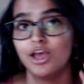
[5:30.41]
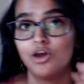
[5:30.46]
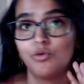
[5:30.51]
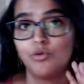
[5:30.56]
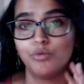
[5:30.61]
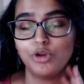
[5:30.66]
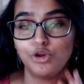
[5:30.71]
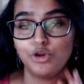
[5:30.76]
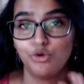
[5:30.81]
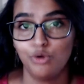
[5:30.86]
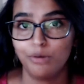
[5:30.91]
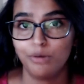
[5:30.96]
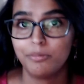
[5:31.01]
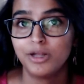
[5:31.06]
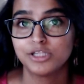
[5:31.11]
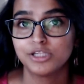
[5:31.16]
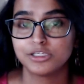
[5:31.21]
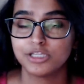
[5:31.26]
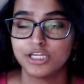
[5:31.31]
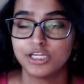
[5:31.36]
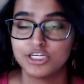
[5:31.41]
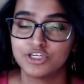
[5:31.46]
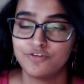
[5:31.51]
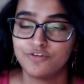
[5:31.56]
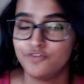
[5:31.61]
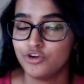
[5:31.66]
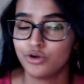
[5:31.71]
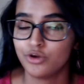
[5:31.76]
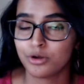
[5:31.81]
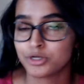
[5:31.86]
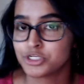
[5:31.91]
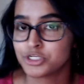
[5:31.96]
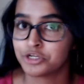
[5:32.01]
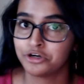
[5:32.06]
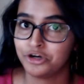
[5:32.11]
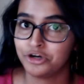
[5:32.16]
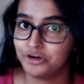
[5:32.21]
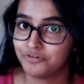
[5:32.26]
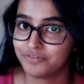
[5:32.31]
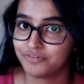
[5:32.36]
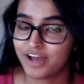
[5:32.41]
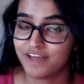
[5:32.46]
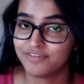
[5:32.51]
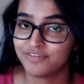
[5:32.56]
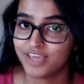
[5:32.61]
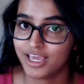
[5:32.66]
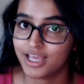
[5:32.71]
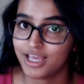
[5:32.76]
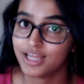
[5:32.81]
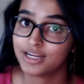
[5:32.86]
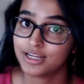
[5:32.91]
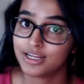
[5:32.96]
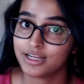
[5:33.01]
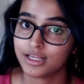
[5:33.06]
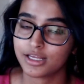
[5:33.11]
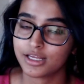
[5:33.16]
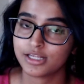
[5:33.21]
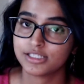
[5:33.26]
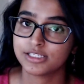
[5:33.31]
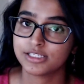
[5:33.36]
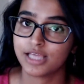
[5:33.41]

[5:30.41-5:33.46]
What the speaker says: when you were interviewing 3 to 5 candidates